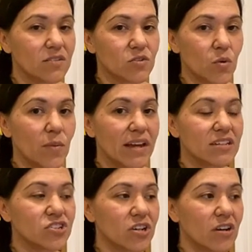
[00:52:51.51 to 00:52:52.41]
So make
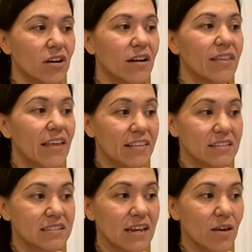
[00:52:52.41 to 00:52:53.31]
sure that
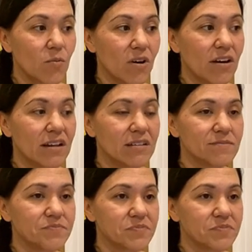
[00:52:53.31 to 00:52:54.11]
the second one,